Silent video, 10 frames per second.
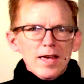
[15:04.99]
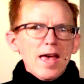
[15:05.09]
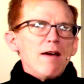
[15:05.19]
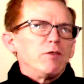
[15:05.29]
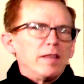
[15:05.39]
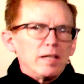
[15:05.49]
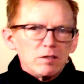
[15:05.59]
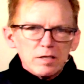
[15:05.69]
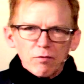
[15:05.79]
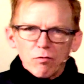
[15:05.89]
everything's
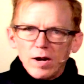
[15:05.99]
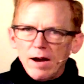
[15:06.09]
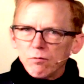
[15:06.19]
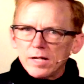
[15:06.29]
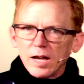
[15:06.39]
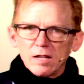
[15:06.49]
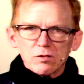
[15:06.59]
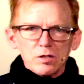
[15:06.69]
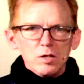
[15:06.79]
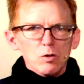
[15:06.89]
different, every day
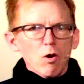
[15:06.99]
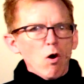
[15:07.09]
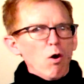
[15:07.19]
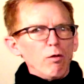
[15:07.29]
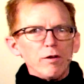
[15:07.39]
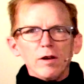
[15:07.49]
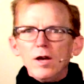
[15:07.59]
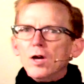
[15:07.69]
is new, all the